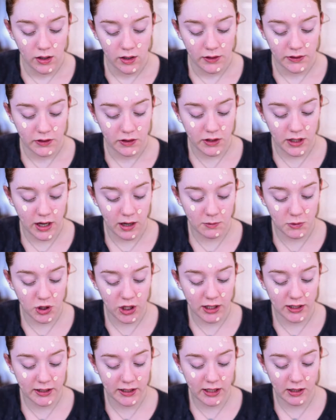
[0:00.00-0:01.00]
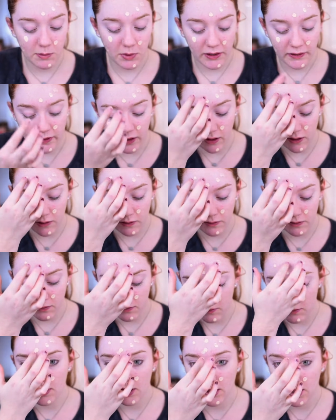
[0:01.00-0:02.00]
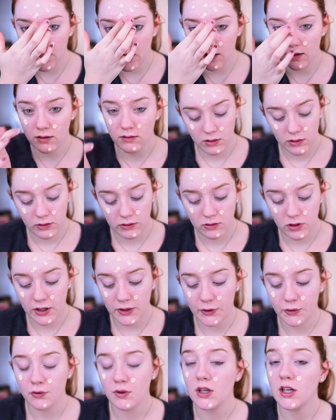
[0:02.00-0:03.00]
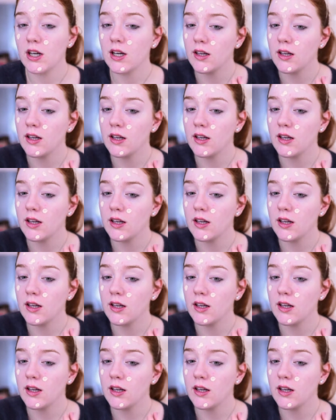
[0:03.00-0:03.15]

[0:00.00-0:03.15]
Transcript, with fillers: So yeah, I'm trying to keep myself pretty stress-free.